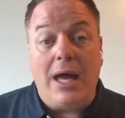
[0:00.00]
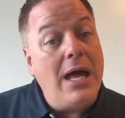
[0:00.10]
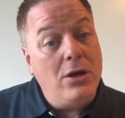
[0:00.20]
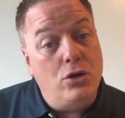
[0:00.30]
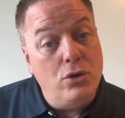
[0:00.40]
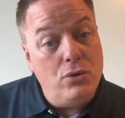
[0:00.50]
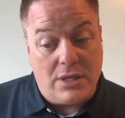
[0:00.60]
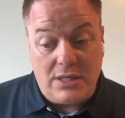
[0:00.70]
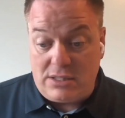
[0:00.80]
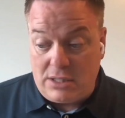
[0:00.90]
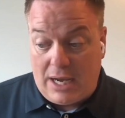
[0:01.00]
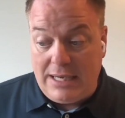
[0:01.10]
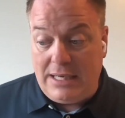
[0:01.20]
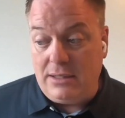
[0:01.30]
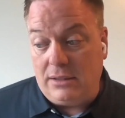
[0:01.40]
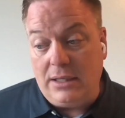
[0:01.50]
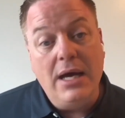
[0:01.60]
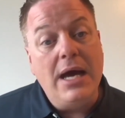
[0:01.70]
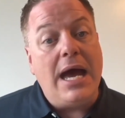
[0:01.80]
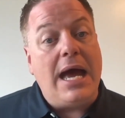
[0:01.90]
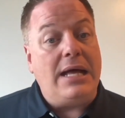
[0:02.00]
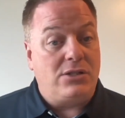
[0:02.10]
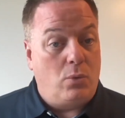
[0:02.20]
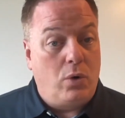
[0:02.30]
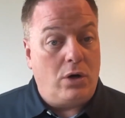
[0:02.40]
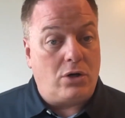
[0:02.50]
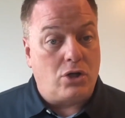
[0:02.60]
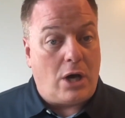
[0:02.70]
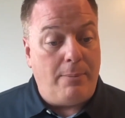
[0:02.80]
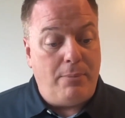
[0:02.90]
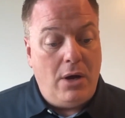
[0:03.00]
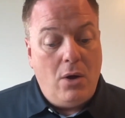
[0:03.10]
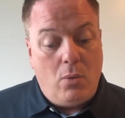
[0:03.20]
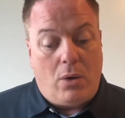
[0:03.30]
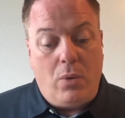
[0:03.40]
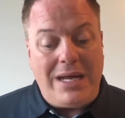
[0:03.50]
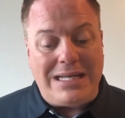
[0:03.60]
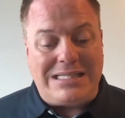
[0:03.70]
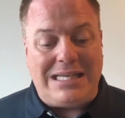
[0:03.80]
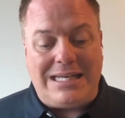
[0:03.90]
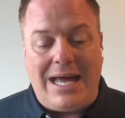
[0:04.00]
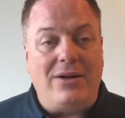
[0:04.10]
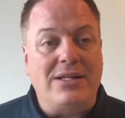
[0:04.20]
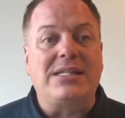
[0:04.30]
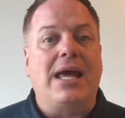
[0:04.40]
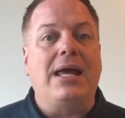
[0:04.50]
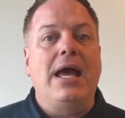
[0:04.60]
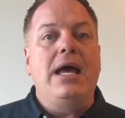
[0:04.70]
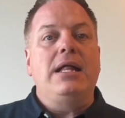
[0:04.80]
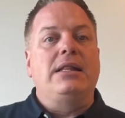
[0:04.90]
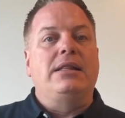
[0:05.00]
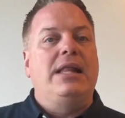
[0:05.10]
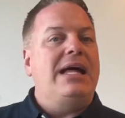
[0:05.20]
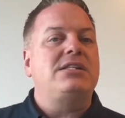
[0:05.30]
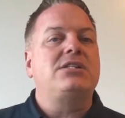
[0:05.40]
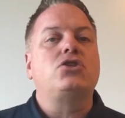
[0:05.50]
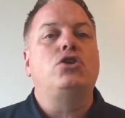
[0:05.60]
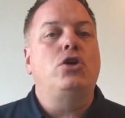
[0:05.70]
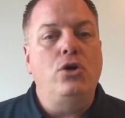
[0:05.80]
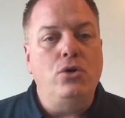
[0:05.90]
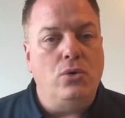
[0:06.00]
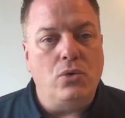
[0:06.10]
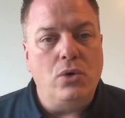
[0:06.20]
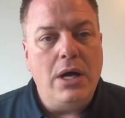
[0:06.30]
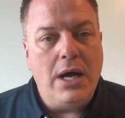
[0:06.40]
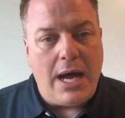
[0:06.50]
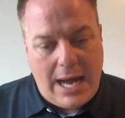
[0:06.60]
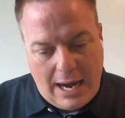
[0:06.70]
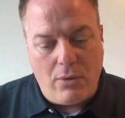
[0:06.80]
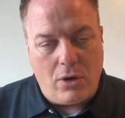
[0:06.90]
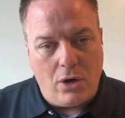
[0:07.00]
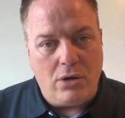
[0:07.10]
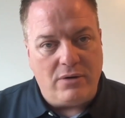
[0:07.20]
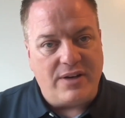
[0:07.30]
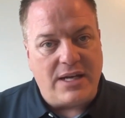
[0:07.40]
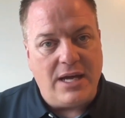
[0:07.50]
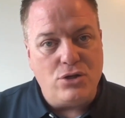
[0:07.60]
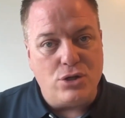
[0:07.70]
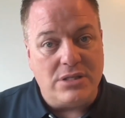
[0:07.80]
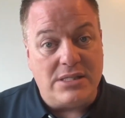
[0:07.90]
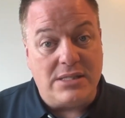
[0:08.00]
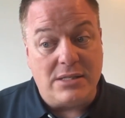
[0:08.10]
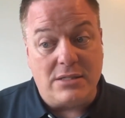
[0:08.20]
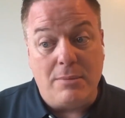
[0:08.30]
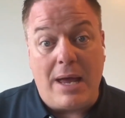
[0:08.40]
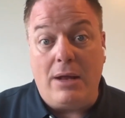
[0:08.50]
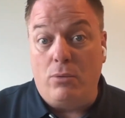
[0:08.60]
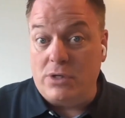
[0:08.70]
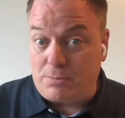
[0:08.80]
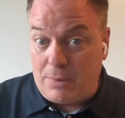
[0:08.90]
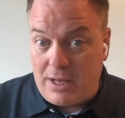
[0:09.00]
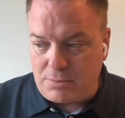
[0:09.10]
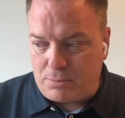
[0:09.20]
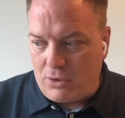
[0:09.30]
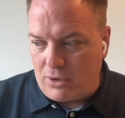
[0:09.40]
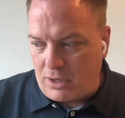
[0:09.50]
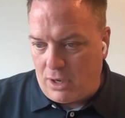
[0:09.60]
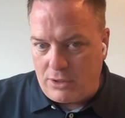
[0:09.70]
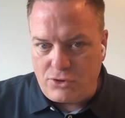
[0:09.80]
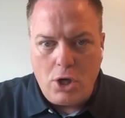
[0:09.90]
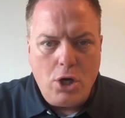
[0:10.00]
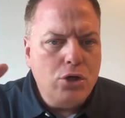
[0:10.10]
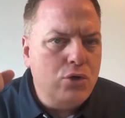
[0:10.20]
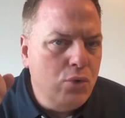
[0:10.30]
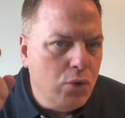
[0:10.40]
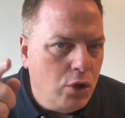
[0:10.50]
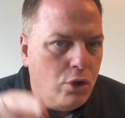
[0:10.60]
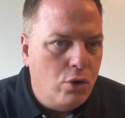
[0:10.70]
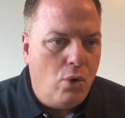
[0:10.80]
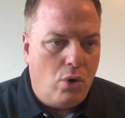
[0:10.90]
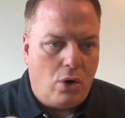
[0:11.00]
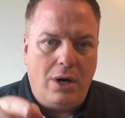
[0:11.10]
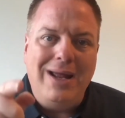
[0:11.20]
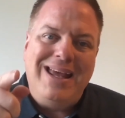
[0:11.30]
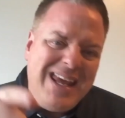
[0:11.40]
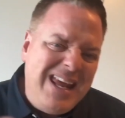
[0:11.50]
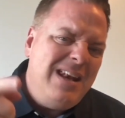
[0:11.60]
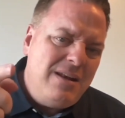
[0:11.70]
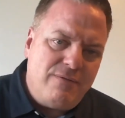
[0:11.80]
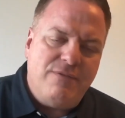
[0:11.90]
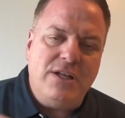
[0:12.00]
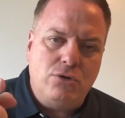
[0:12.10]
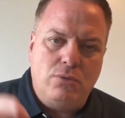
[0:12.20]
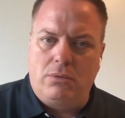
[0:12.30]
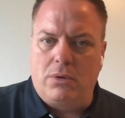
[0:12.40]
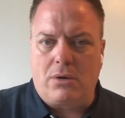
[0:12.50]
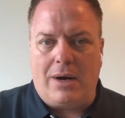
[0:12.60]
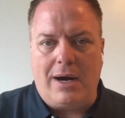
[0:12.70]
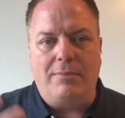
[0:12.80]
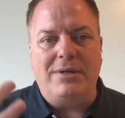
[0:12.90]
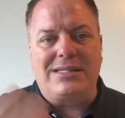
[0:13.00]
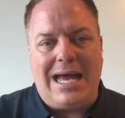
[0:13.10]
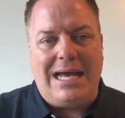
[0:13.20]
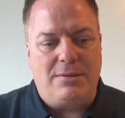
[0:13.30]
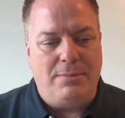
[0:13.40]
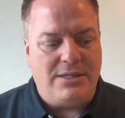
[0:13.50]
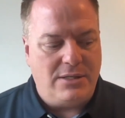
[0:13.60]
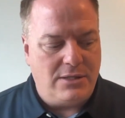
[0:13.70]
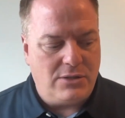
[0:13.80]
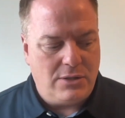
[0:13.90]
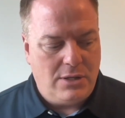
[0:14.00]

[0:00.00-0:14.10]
and do this, ideally, as a workshop where we can sit down and say, let's tune our notification system and response protocols to your individual requirements as a business.